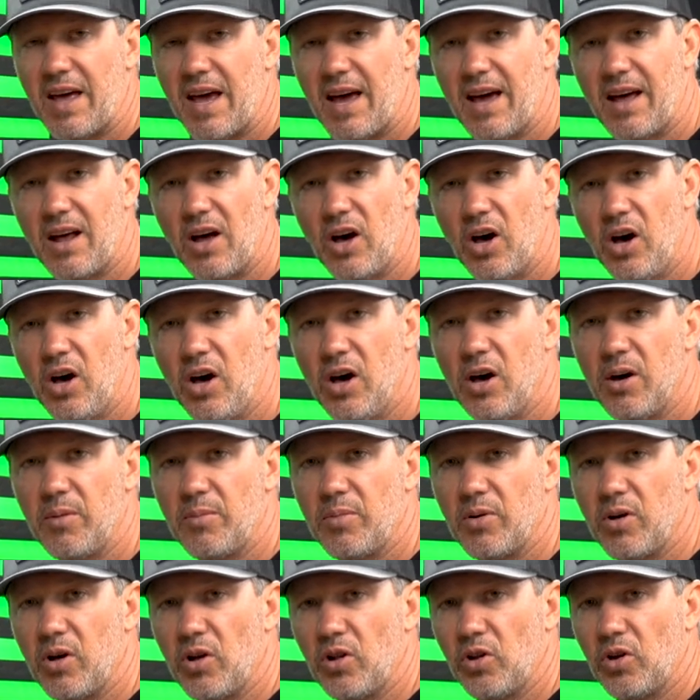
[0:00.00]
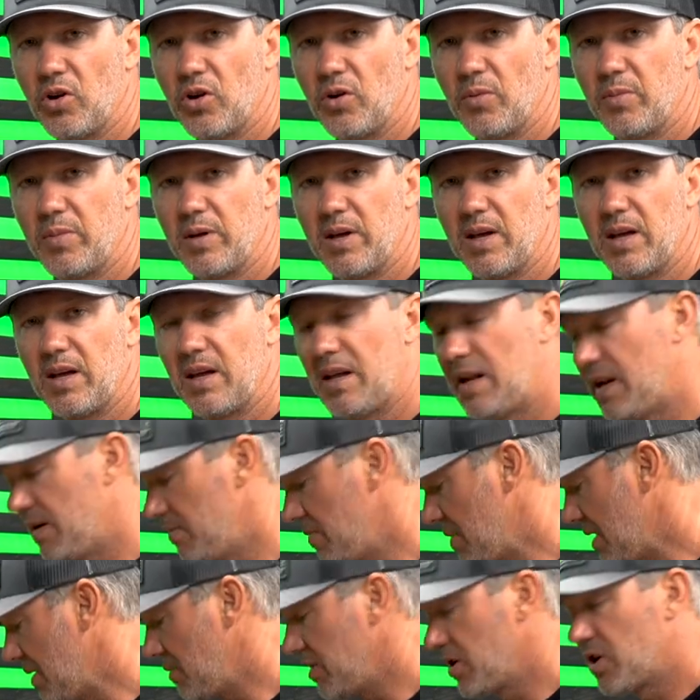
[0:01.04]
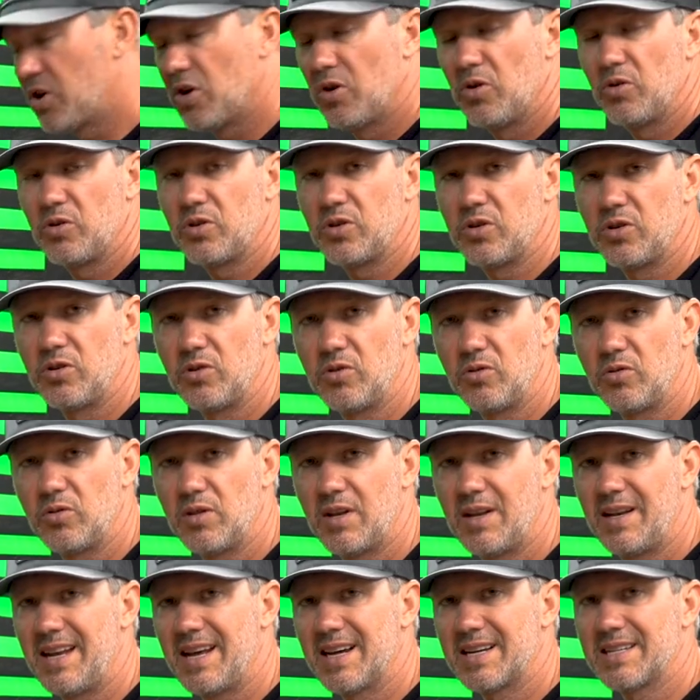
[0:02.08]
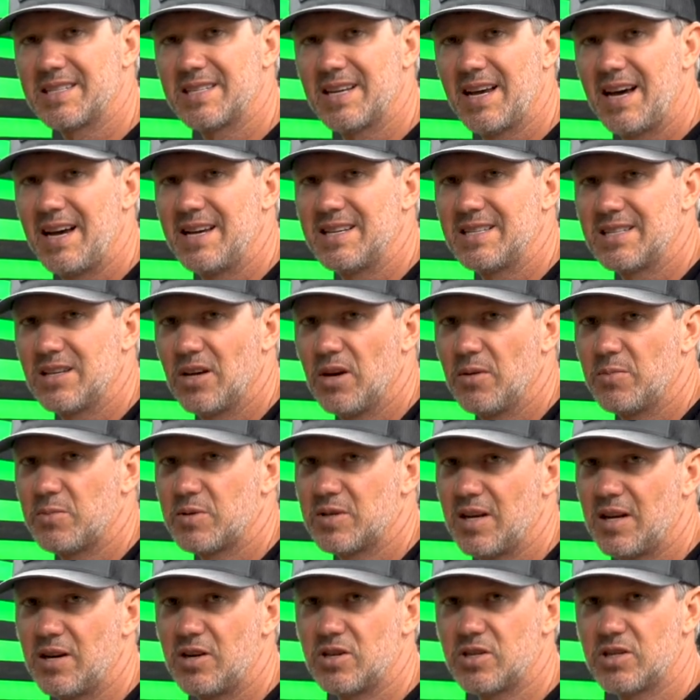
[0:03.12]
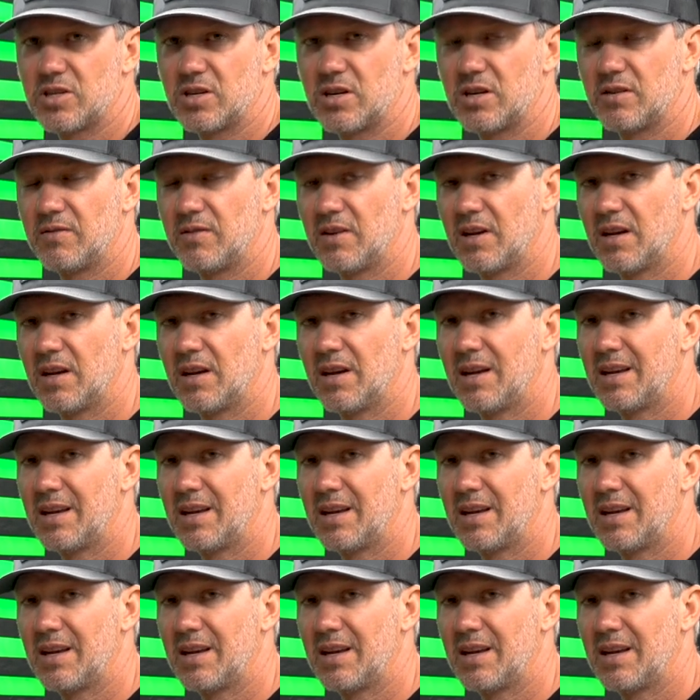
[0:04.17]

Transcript: that up a little bit and maybe go to the next size up center serving.